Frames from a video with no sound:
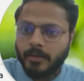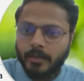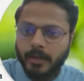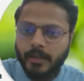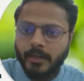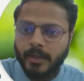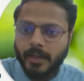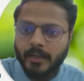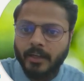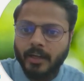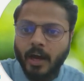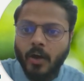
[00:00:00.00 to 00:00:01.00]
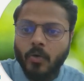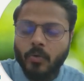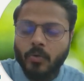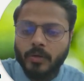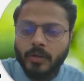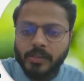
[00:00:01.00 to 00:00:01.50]
right? And now
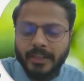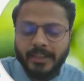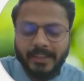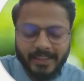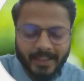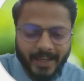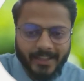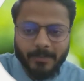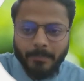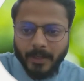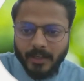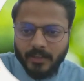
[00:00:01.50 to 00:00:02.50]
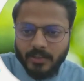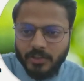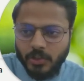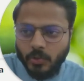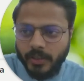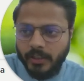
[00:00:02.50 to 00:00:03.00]
in any page
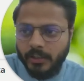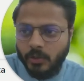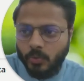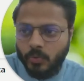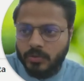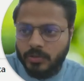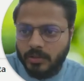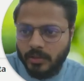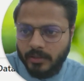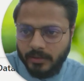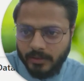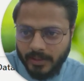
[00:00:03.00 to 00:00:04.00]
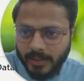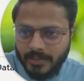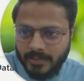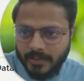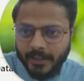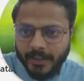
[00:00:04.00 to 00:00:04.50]
you can use this
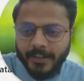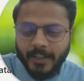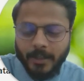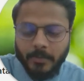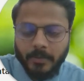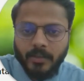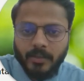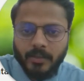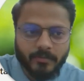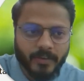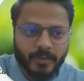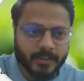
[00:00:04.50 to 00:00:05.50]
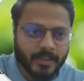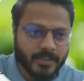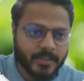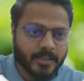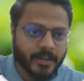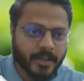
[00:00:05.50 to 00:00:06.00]
date table. When this
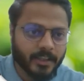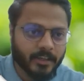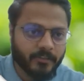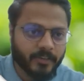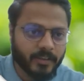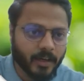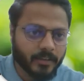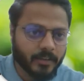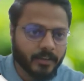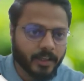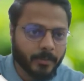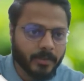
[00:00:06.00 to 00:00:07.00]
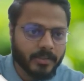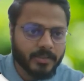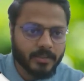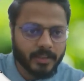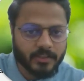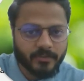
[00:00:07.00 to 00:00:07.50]
is connected with other tables,
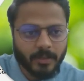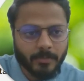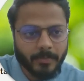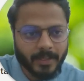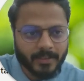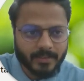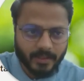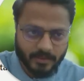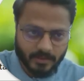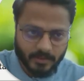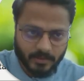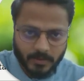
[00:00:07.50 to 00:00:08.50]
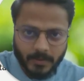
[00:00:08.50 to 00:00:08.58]
this will make sense,